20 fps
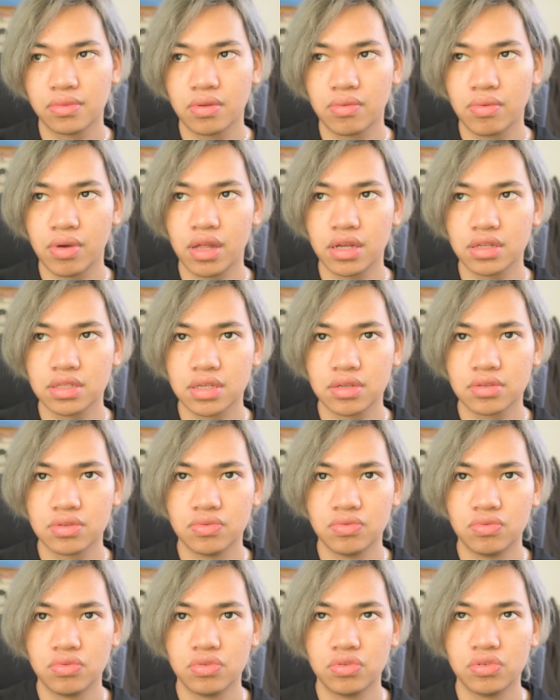Well, that
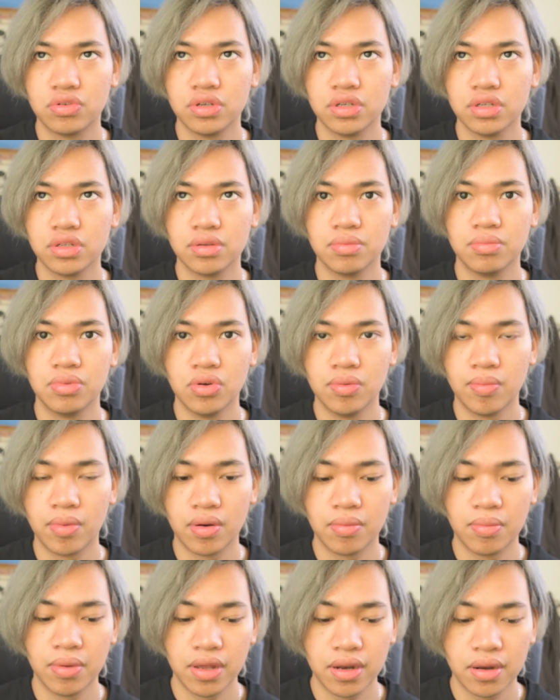sounds really
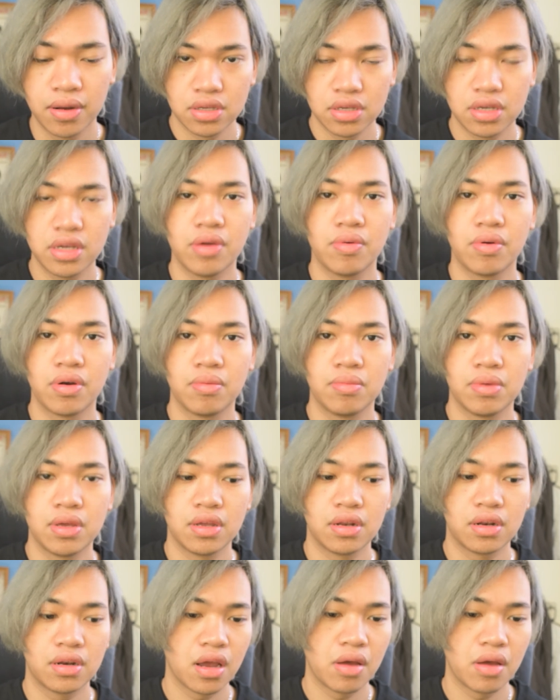boomer, but you get what I mean.